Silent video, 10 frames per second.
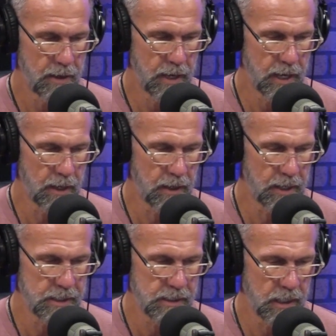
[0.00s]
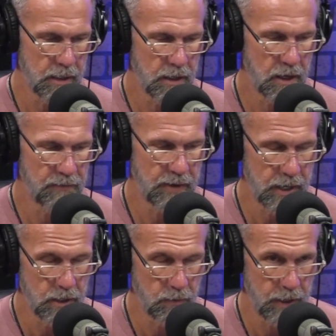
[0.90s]
analyzing,
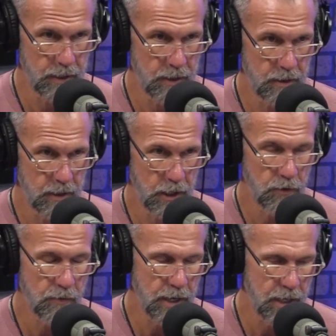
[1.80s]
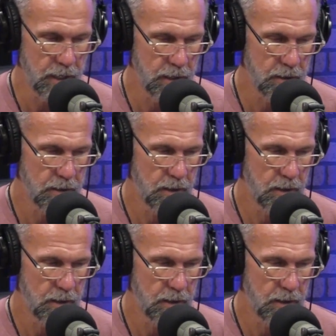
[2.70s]
evaluating, and creating.